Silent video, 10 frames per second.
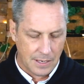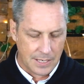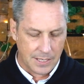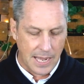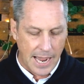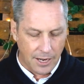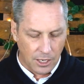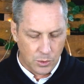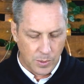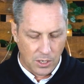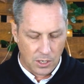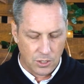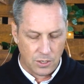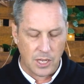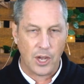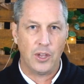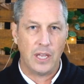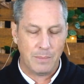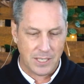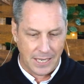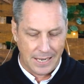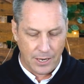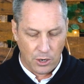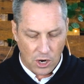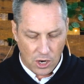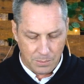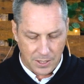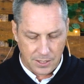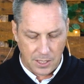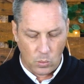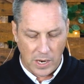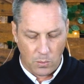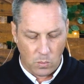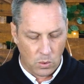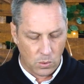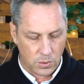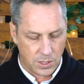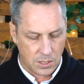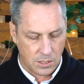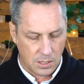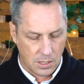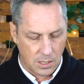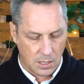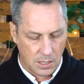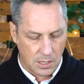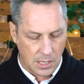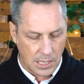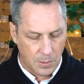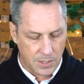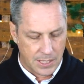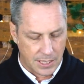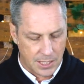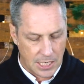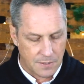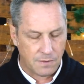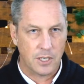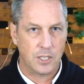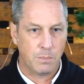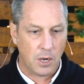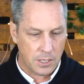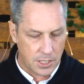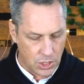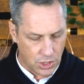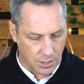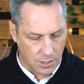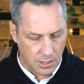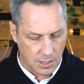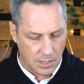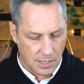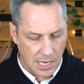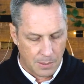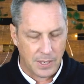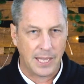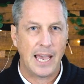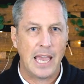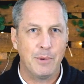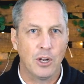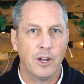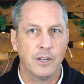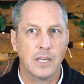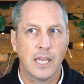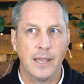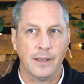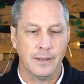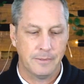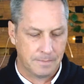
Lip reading: As an adult, we got to know him as he led armies and won wars. He was successful as a politician and became an honored king.